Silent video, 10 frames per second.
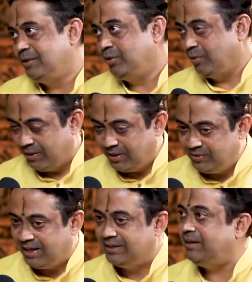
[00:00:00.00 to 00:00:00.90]
So one of
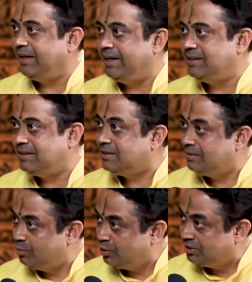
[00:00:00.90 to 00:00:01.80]
the other tenets is
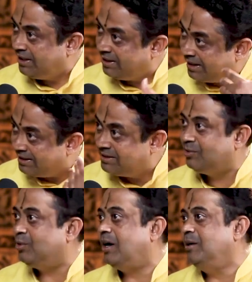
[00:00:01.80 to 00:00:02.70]
muktihi naija
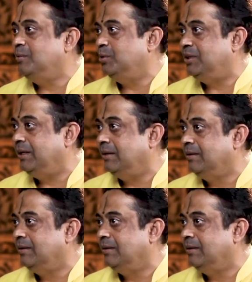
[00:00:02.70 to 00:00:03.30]
sukhanubhuti.